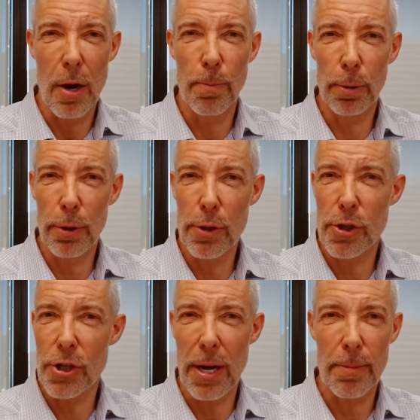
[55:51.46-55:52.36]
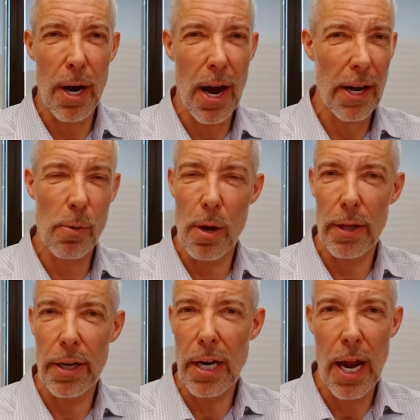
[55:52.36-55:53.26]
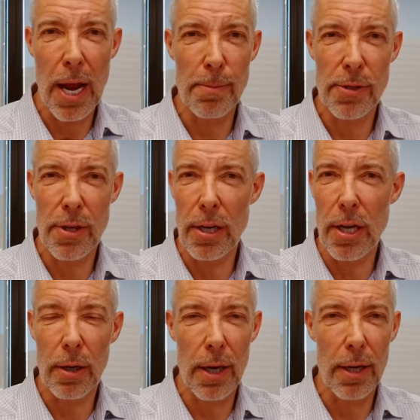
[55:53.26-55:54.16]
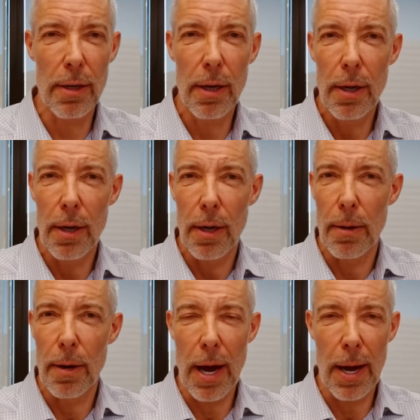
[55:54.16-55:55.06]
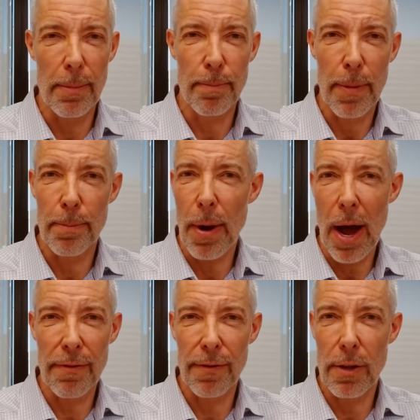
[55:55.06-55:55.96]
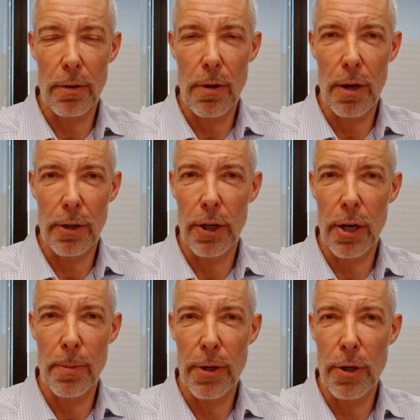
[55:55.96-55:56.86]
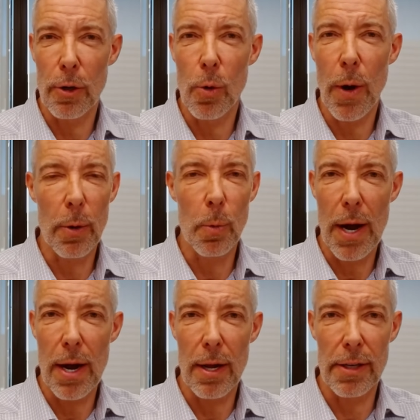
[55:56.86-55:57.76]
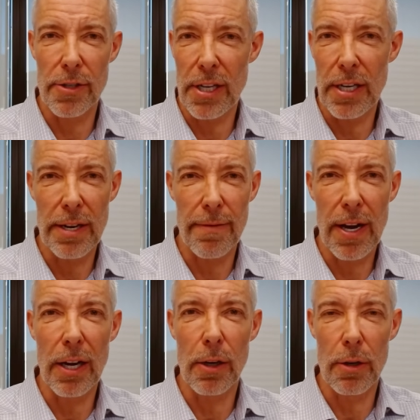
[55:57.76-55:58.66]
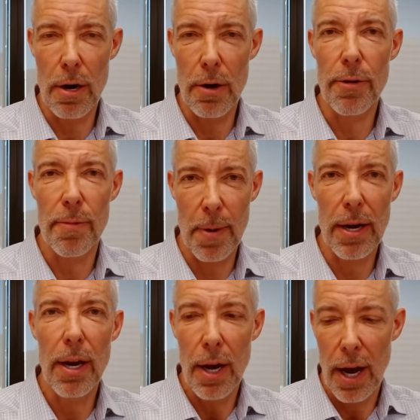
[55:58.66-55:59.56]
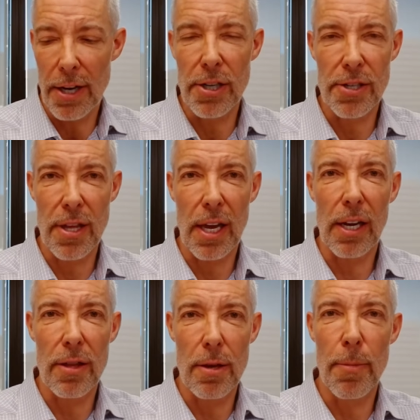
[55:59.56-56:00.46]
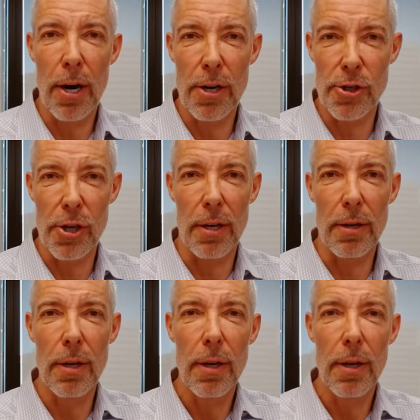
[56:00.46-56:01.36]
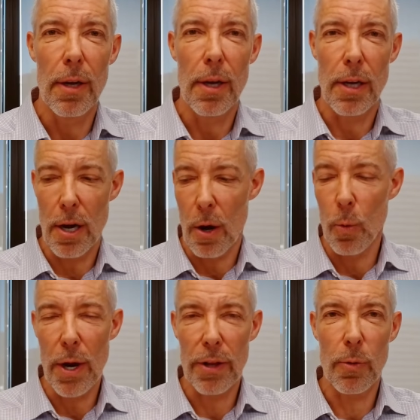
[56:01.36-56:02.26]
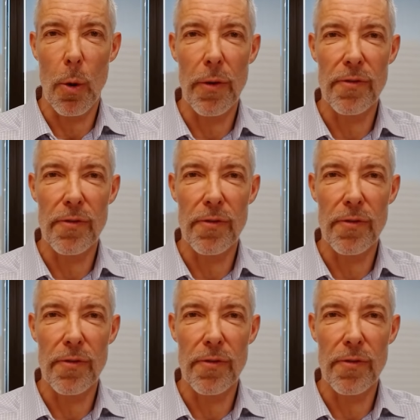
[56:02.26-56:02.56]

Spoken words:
blue chip, high quality names that you could buy for the long term and do quite well and see dividend growth. But I just think at the margin, with what we've